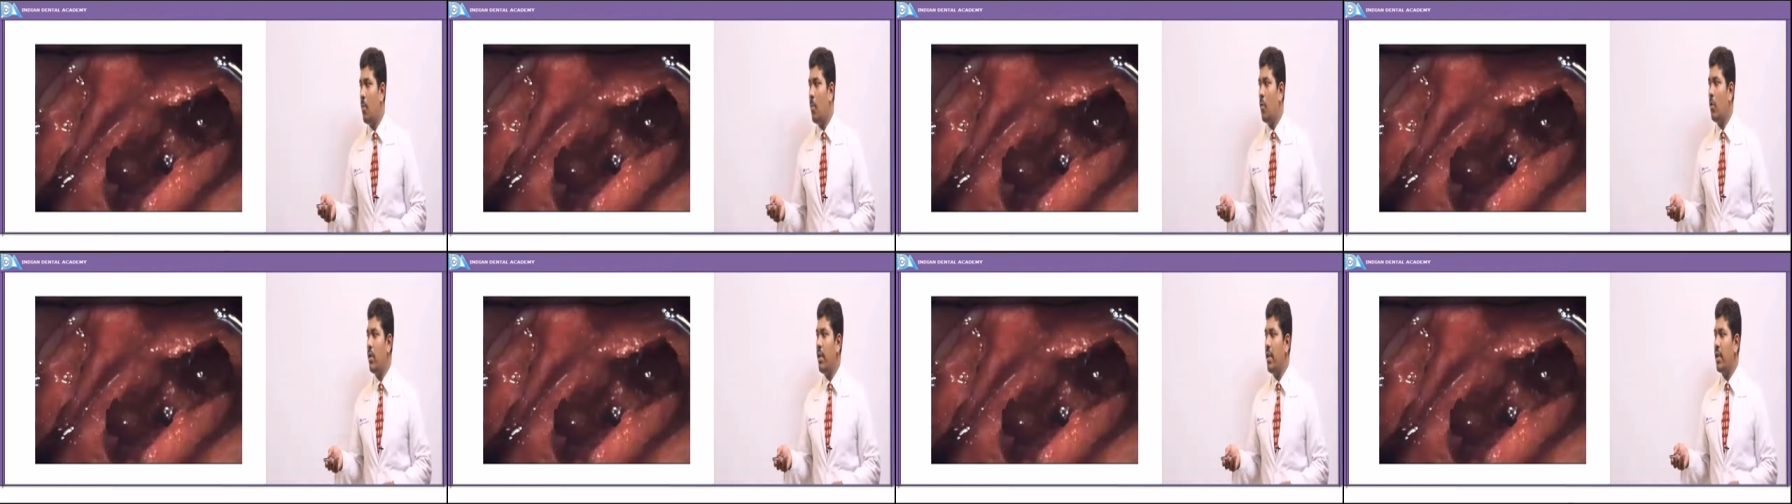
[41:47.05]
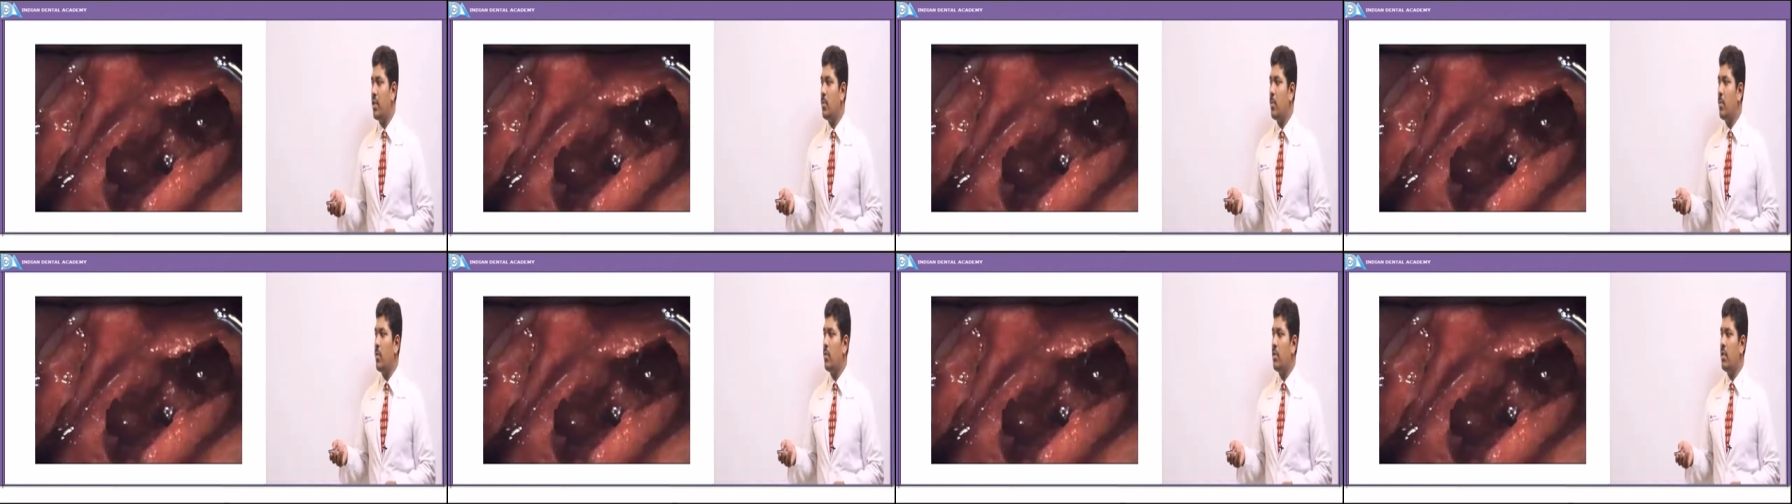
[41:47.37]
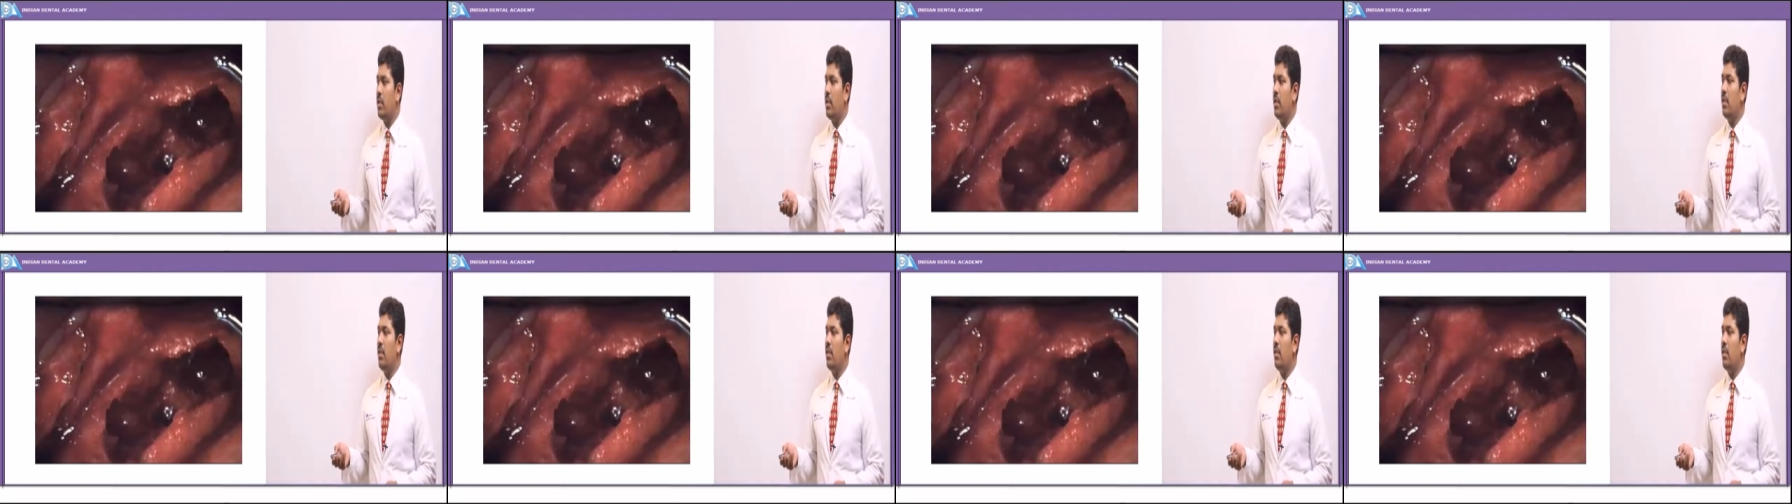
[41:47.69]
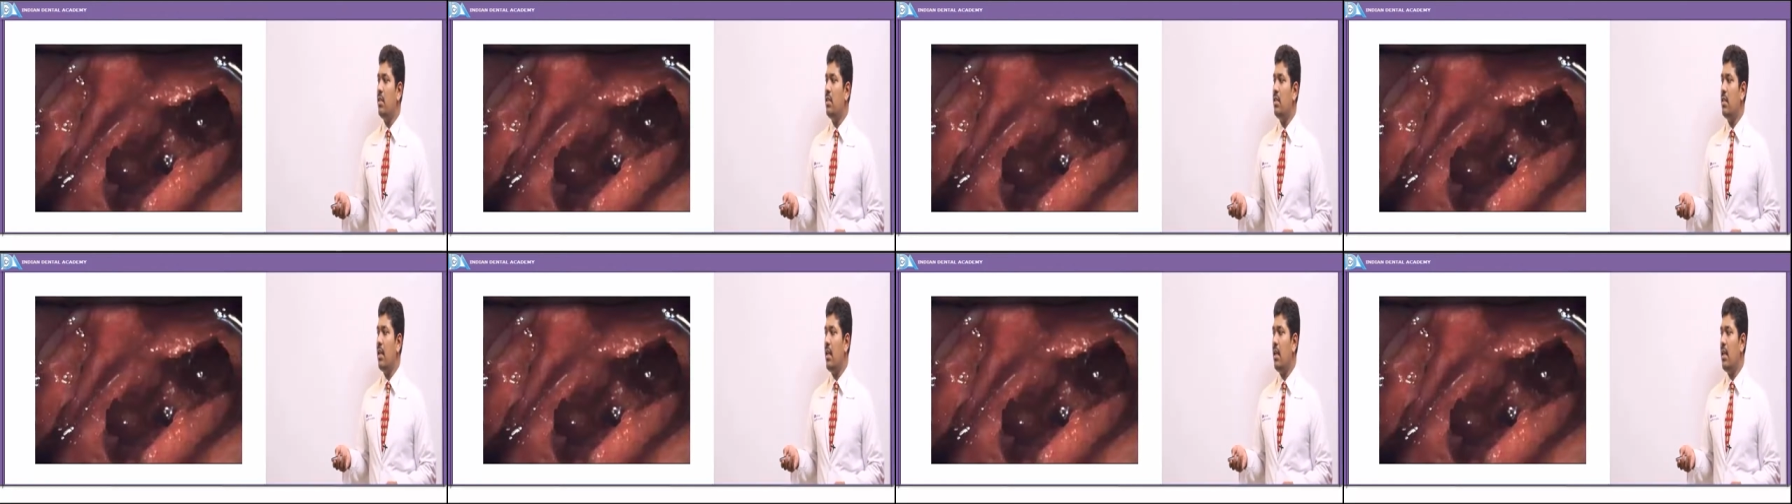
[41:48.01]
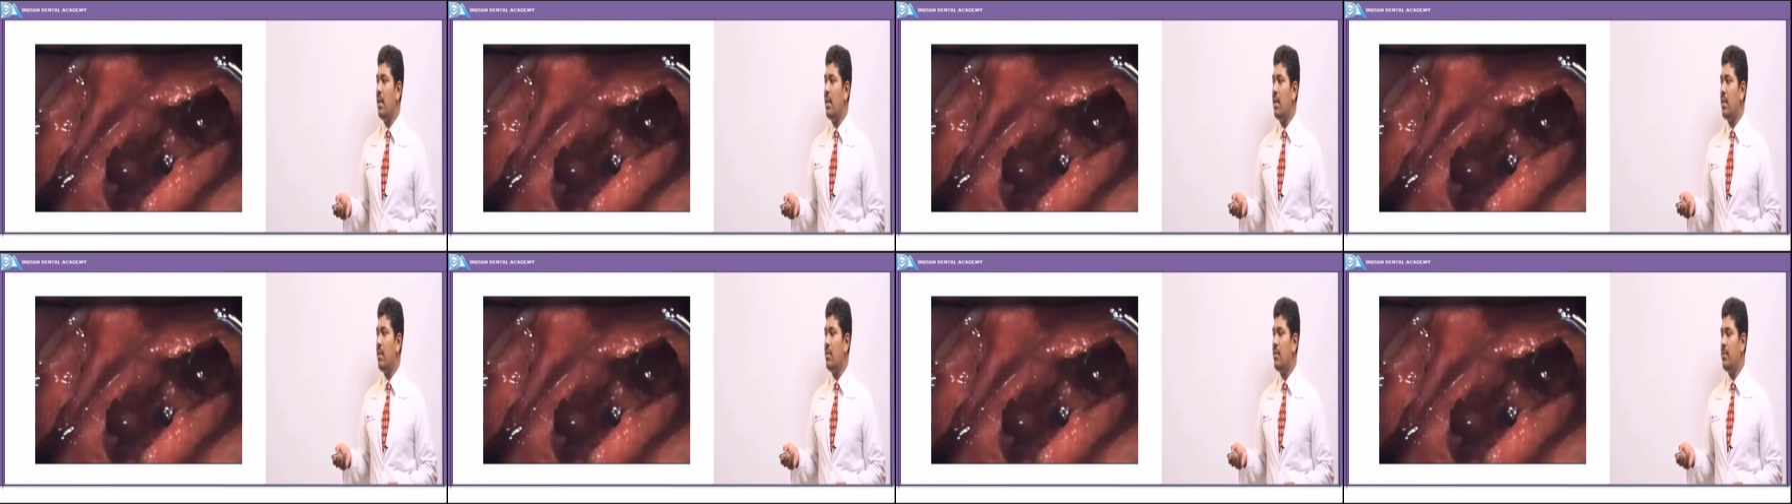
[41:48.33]
bone exposure in these
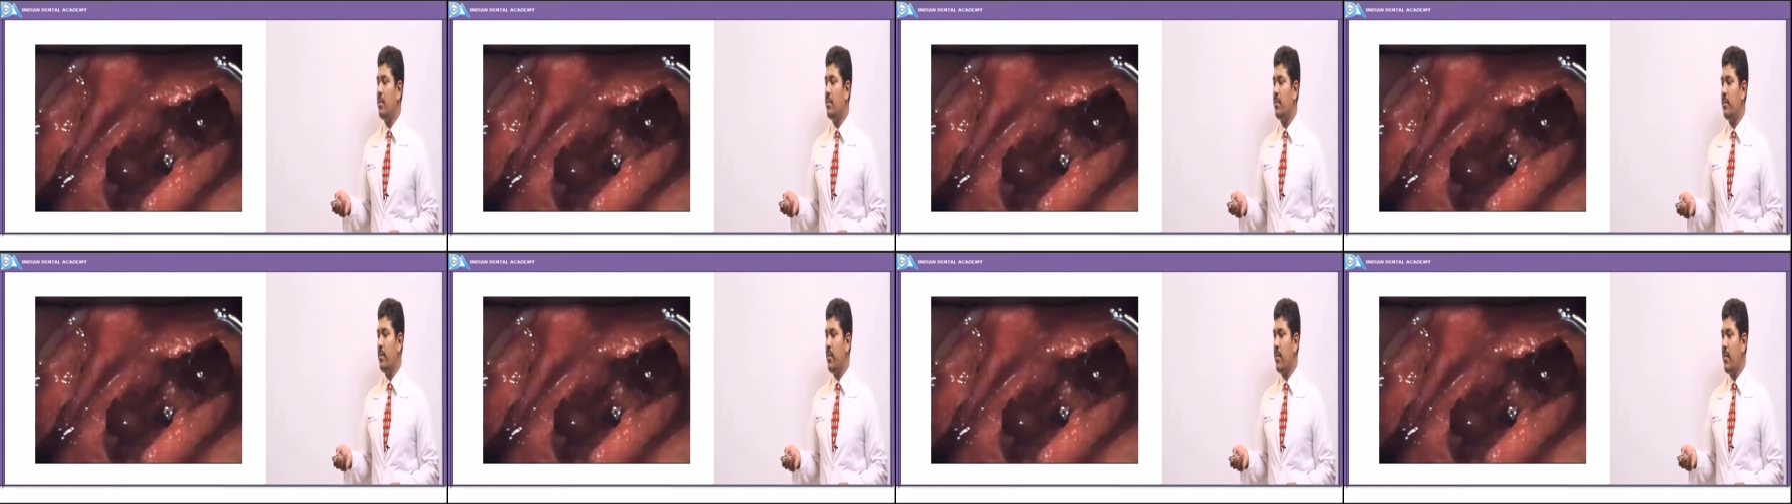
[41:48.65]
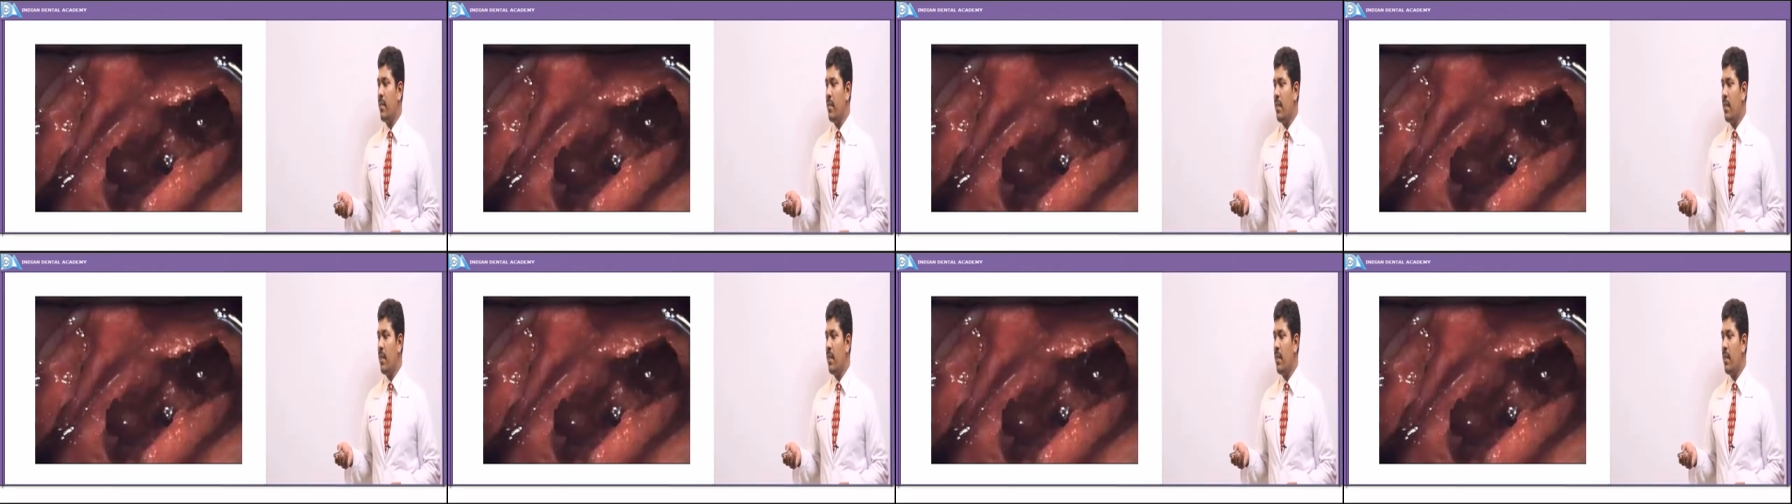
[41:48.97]
areas